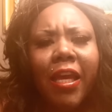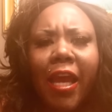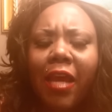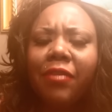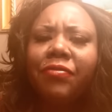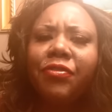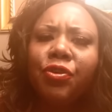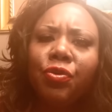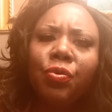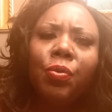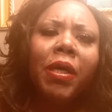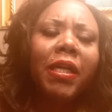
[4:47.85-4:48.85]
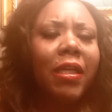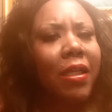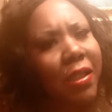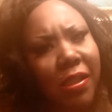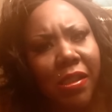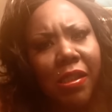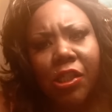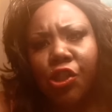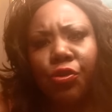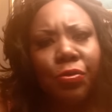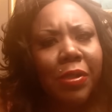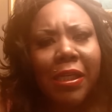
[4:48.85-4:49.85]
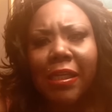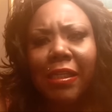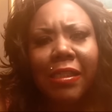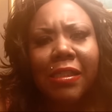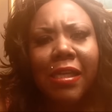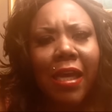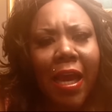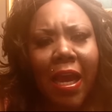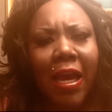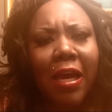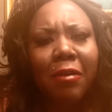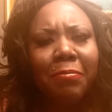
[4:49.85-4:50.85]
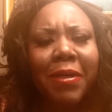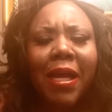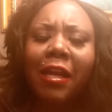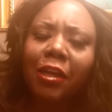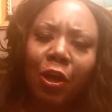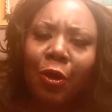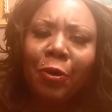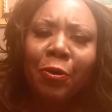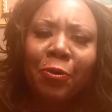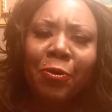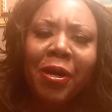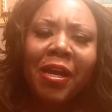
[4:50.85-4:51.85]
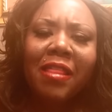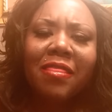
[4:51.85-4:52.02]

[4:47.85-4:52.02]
gave you what it is that you needed to have, but I know